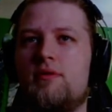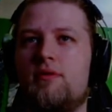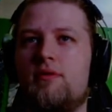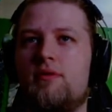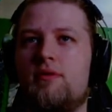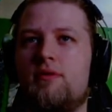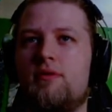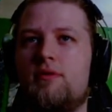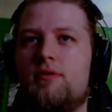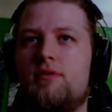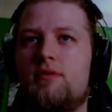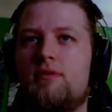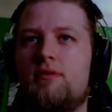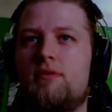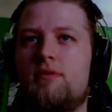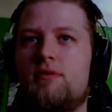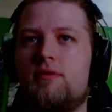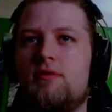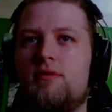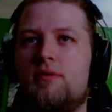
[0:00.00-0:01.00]

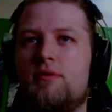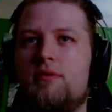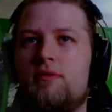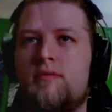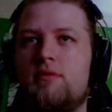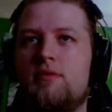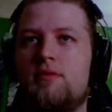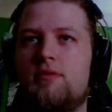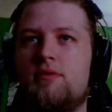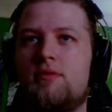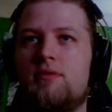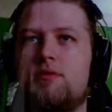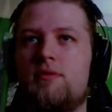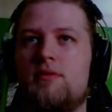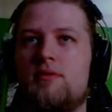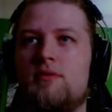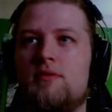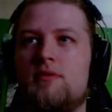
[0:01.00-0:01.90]
(no one is talking)